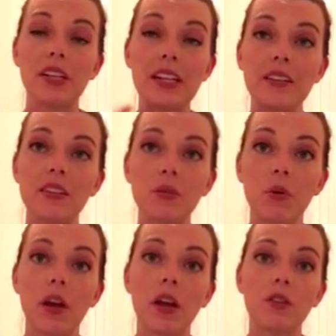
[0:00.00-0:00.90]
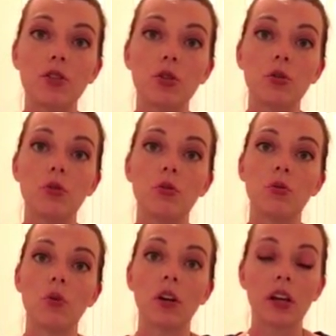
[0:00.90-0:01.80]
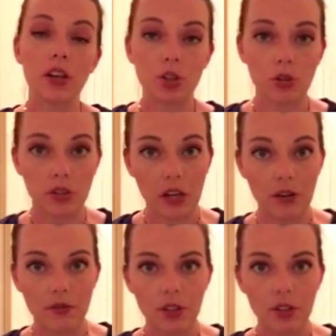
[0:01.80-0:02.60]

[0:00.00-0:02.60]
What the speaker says: easy way to organize yourself,